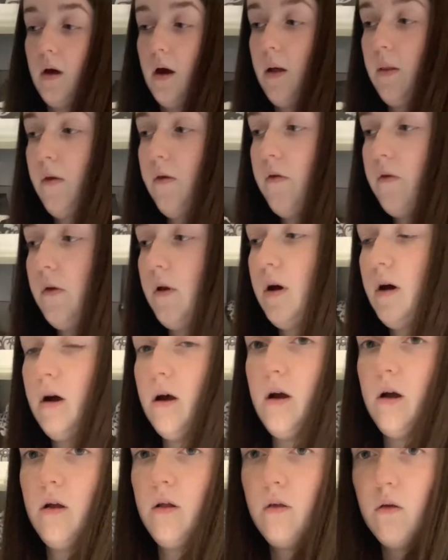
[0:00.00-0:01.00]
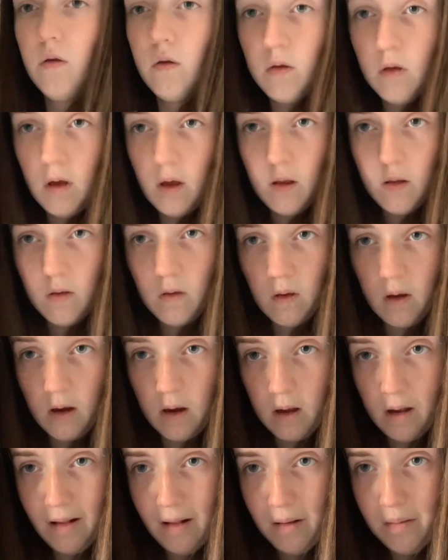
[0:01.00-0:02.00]
at the side it's like,
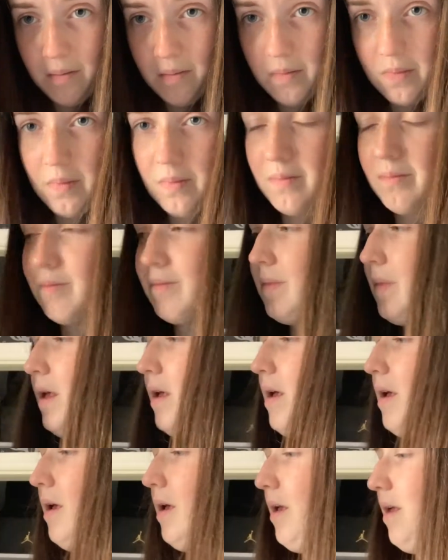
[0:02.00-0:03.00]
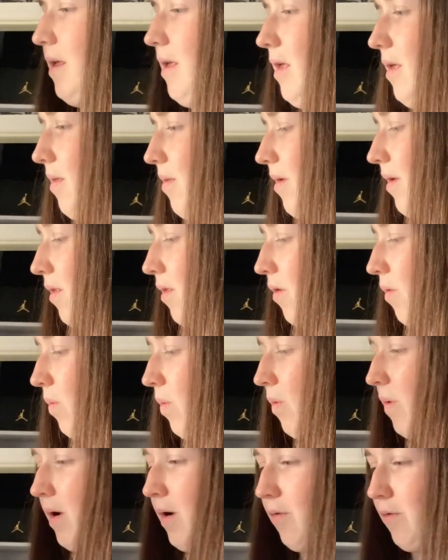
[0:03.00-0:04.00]
I don't
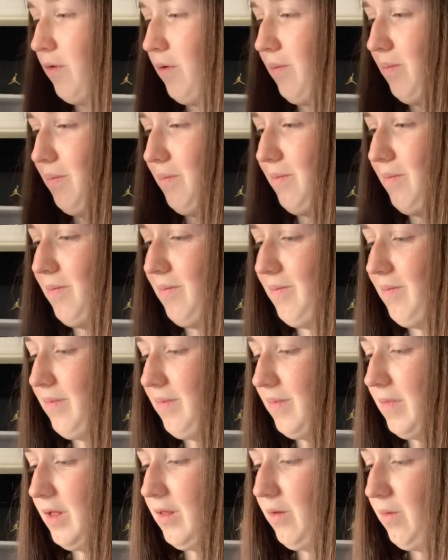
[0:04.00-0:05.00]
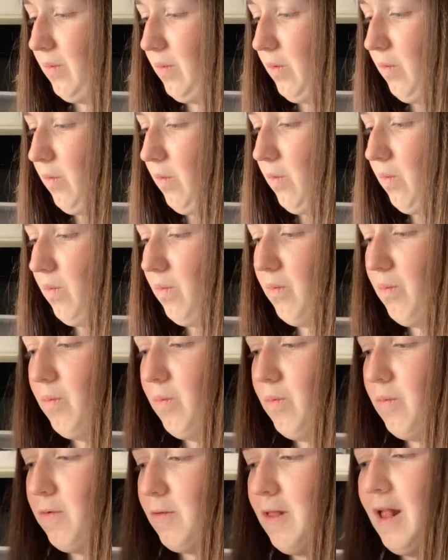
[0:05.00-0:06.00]
know how to, I don't know
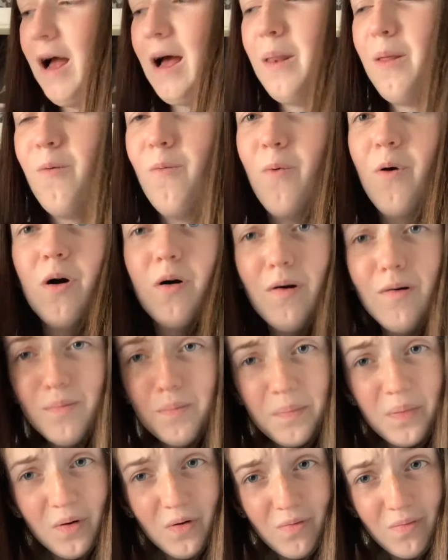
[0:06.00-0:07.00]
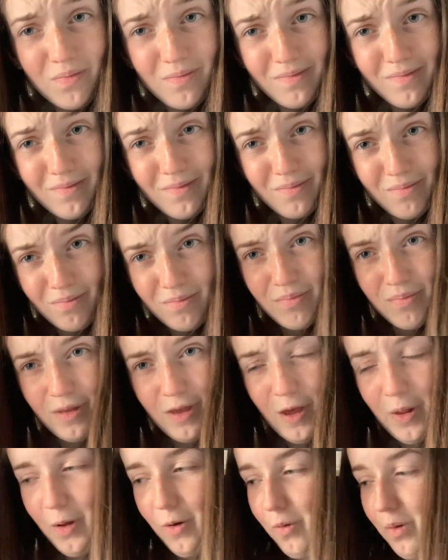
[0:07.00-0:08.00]
kind of what, but
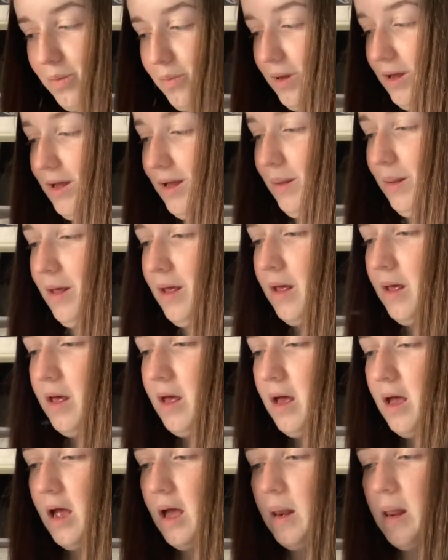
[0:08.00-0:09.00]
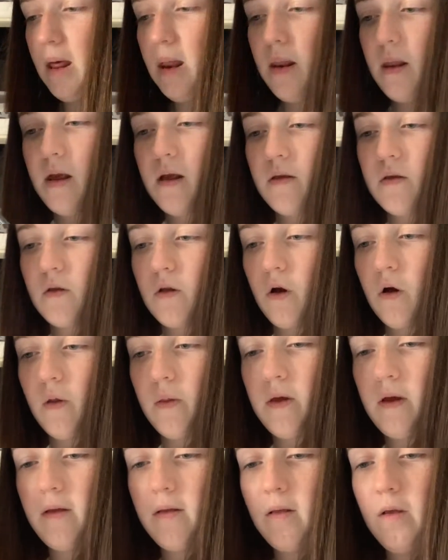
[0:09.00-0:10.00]
you know what I mean. And then it's got
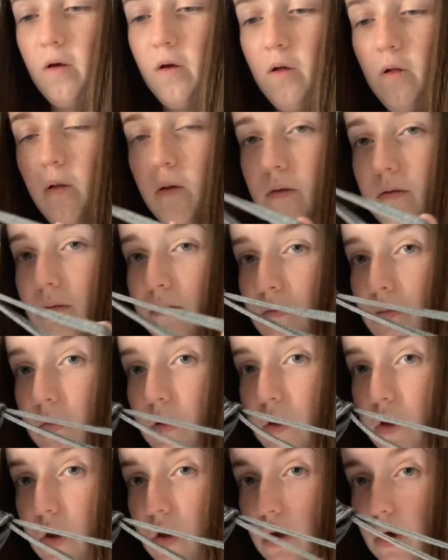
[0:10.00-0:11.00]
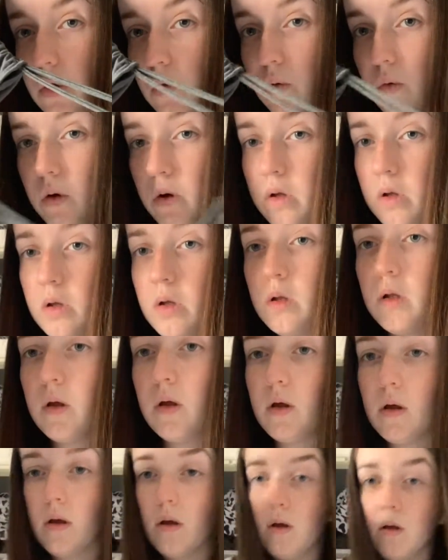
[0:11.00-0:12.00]
these little two
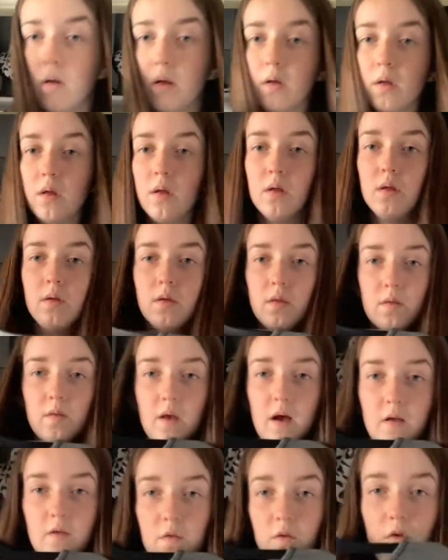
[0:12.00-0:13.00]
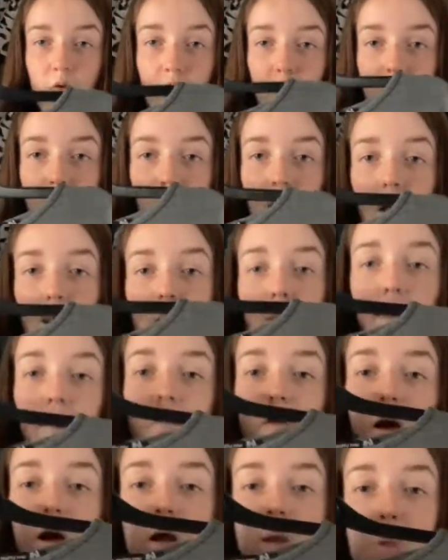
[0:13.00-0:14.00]
tassels down at the
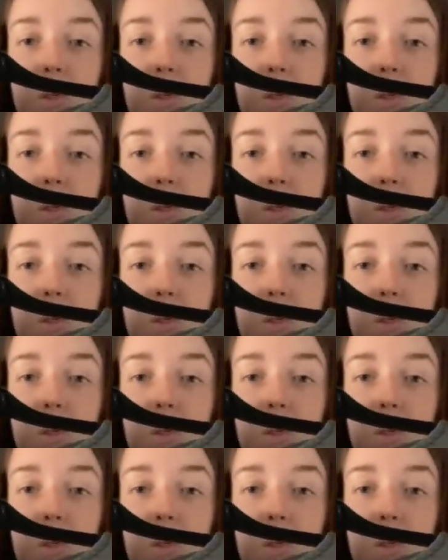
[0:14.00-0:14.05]
side